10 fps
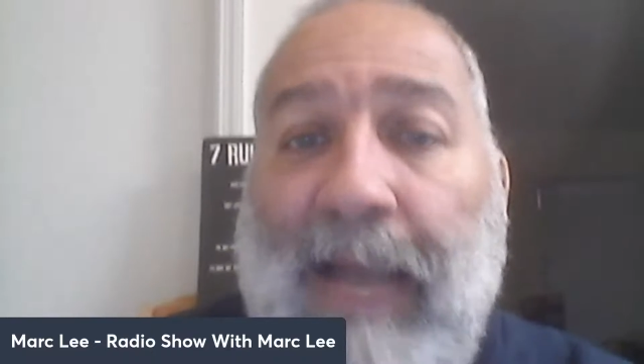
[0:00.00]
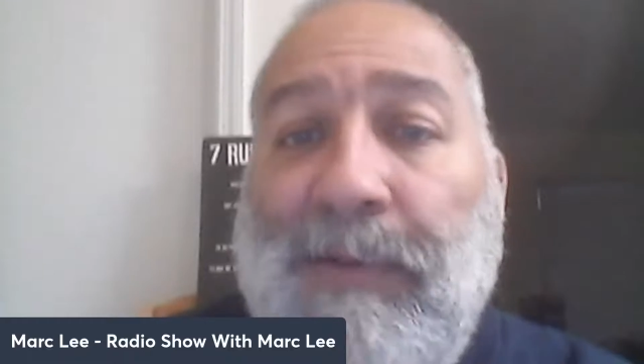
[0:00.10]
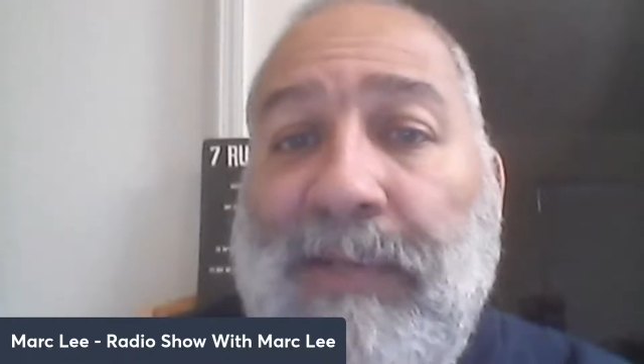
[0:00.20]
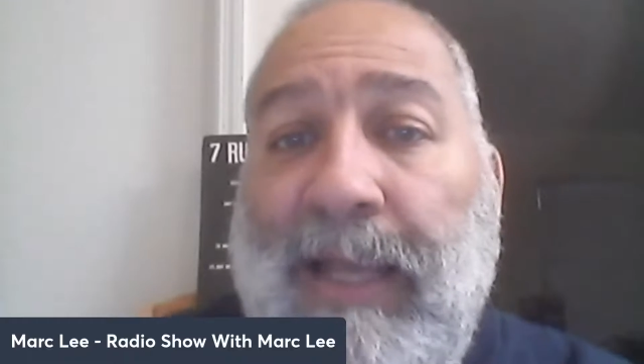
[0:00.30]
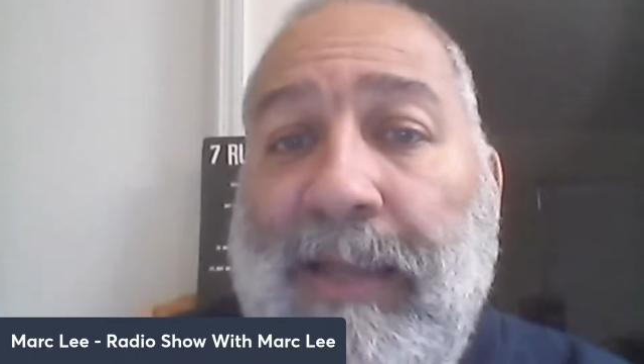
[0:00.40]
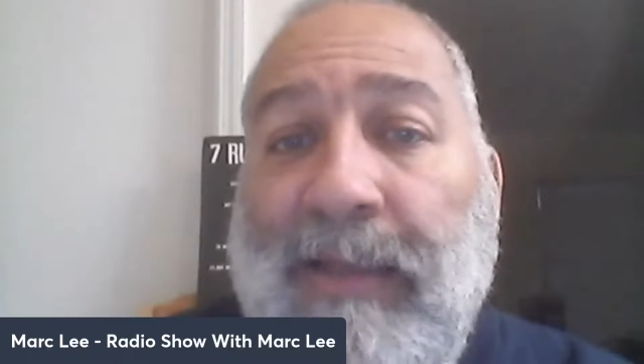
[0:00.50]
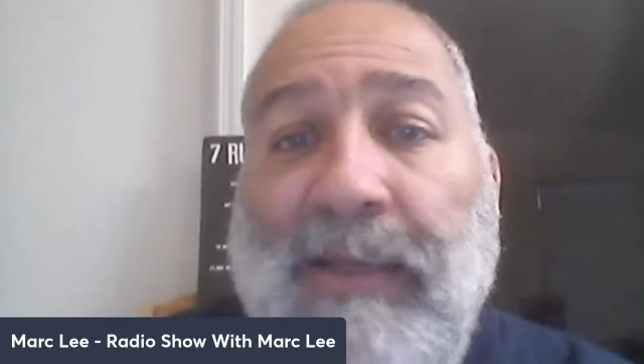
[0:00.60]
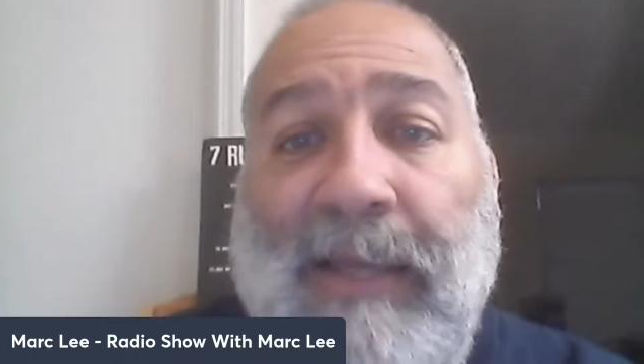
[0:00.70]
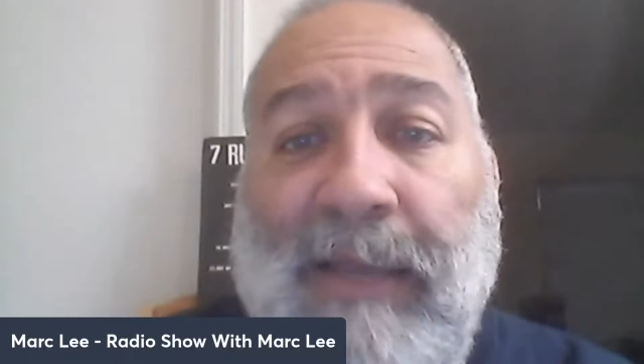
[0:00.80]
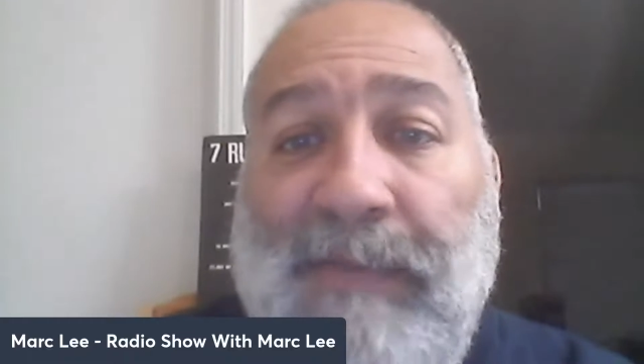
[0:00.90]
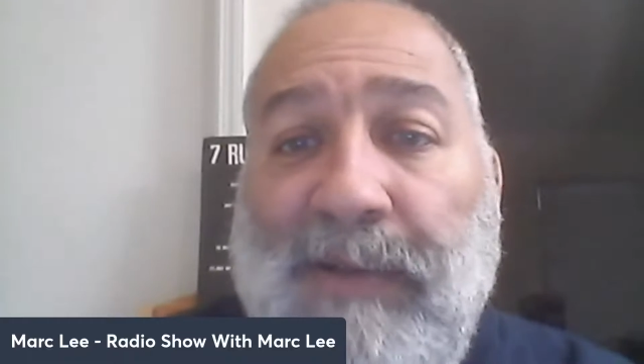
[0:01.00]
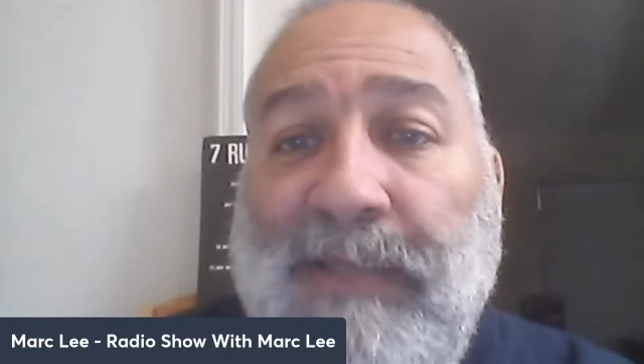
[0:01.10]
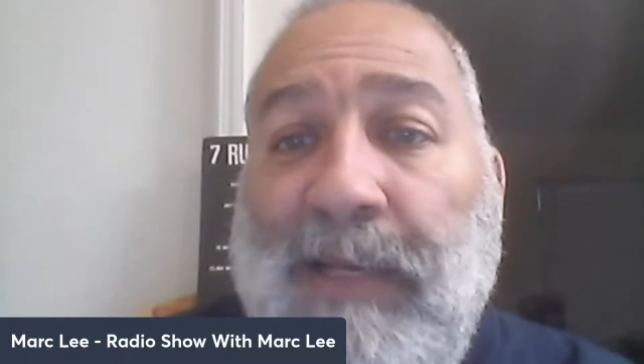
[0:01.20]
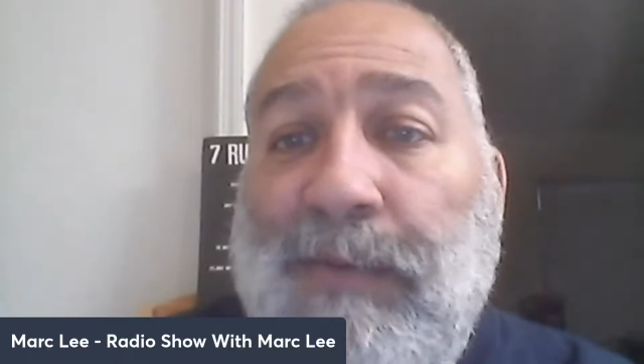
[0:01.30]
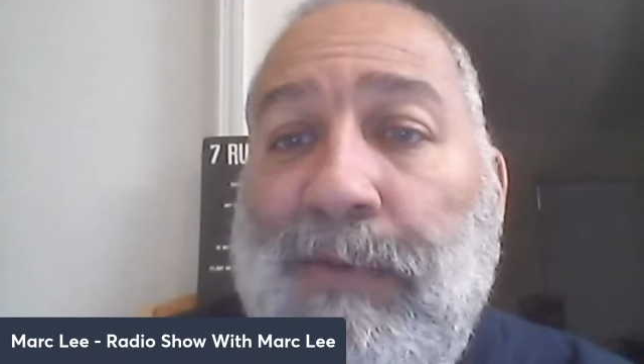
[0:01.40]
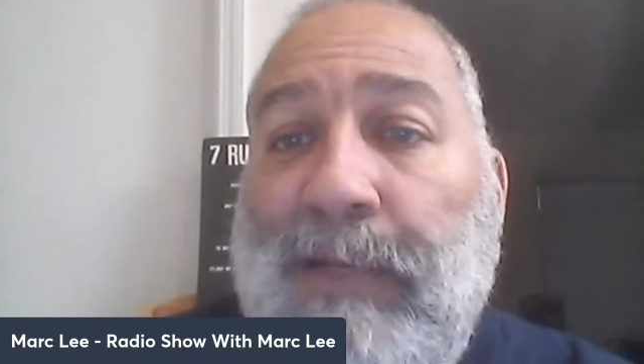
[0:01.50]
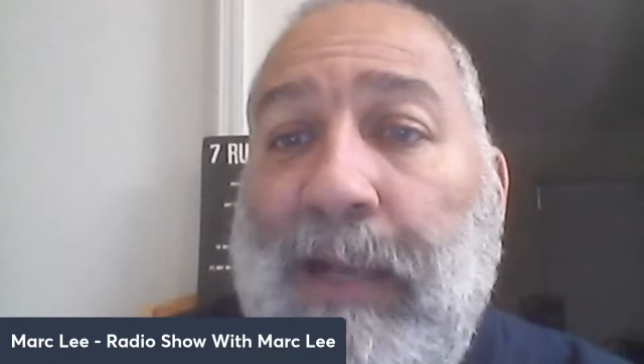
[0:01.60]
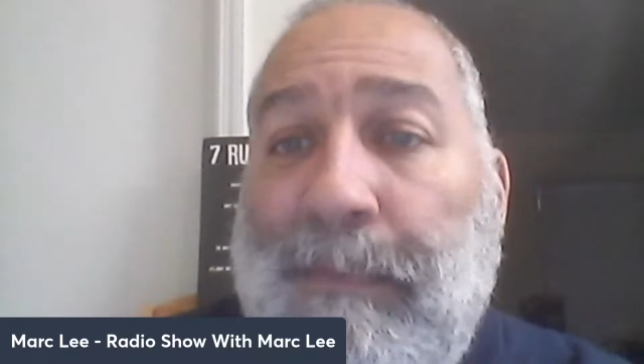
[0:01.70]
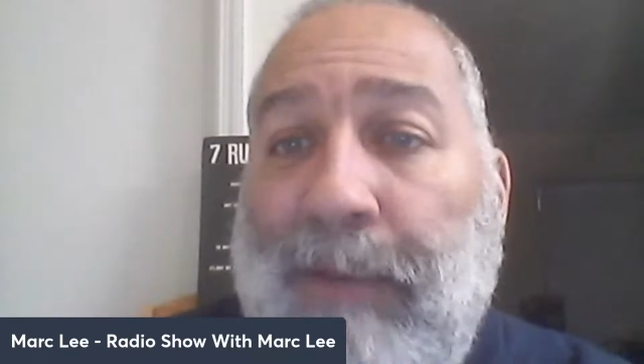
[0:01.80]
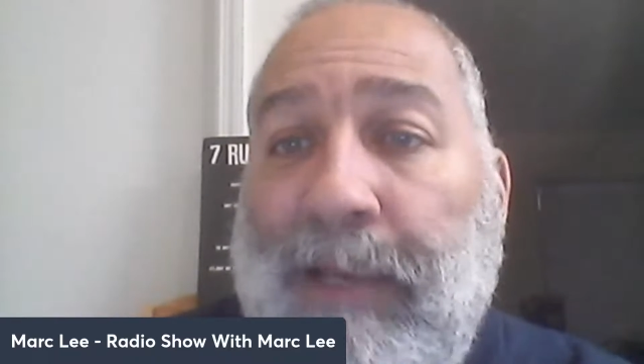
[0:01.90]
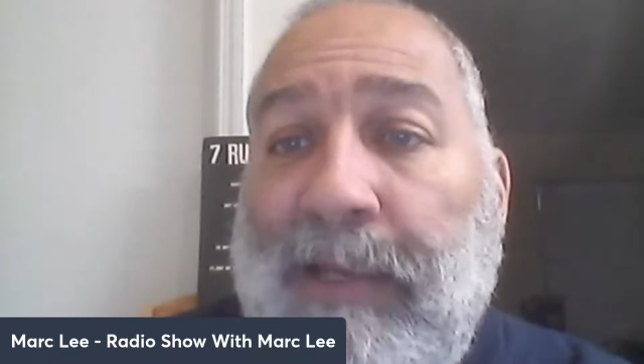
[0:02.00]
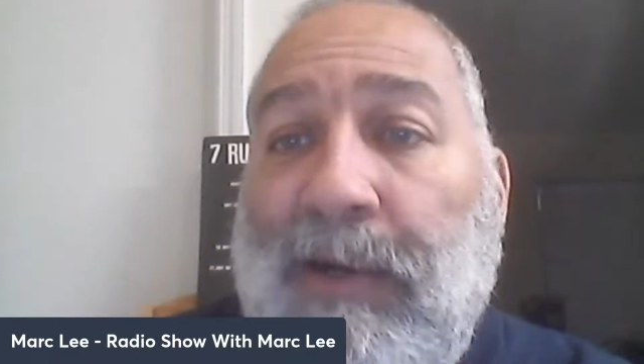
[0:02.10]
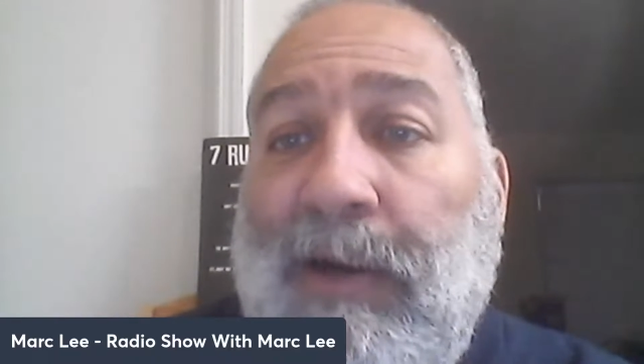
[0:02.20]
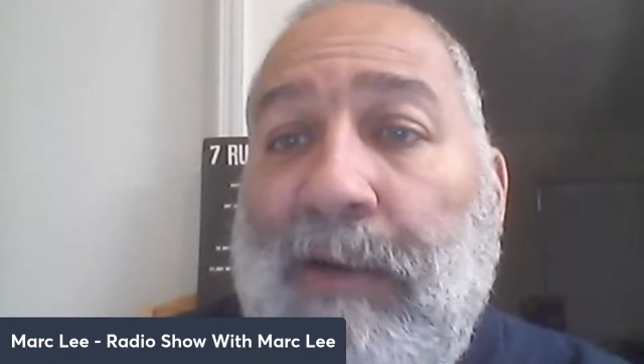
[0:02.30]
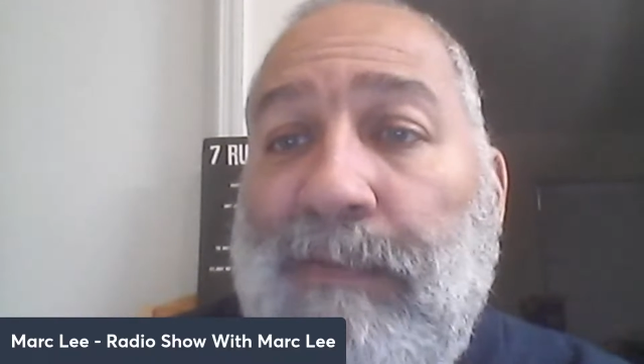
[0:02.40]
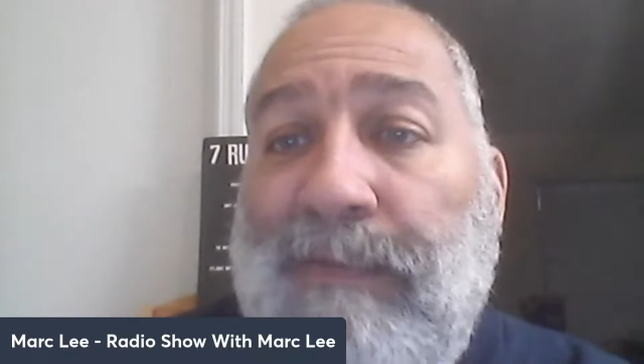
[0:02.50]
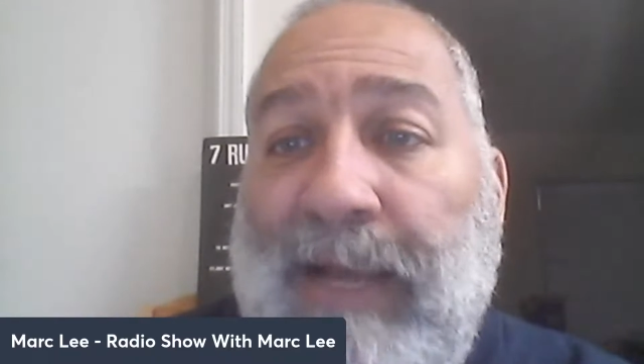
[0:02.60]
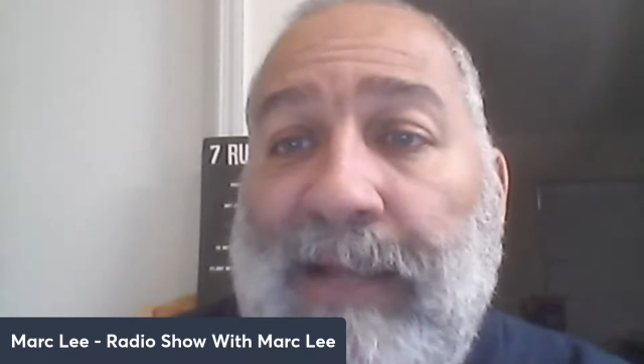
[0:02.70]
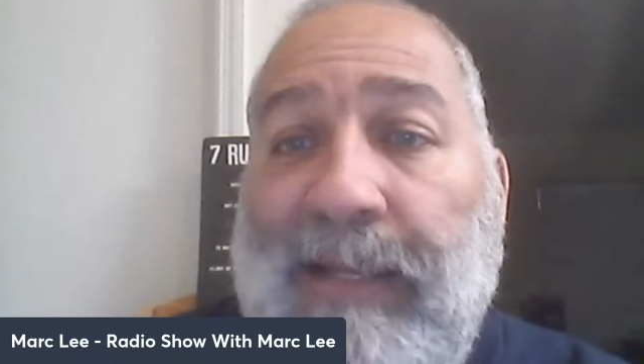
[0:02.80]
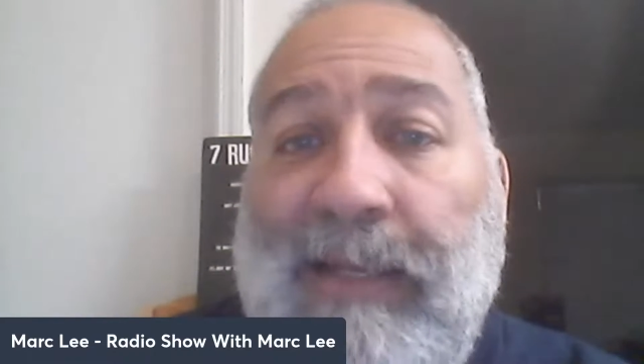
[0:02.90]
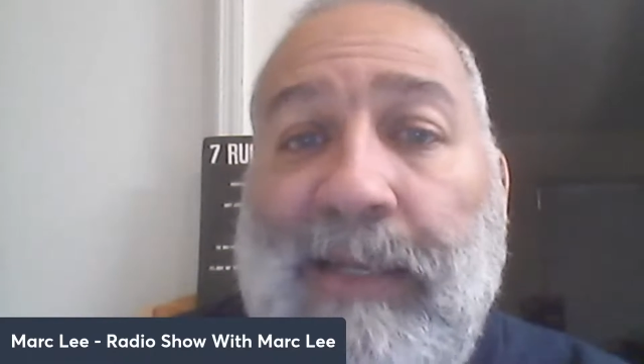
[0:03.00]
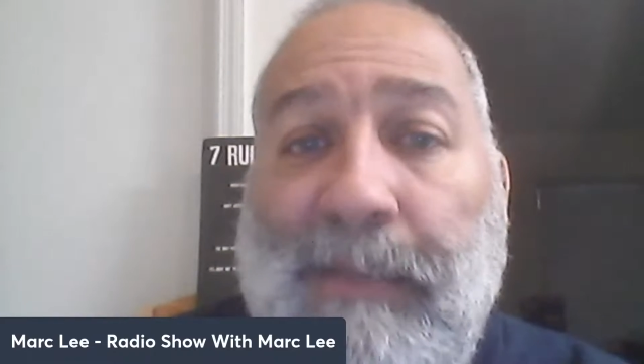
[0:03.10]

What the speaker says: I was like, if there's any rule that I'm breaking or I'm violating,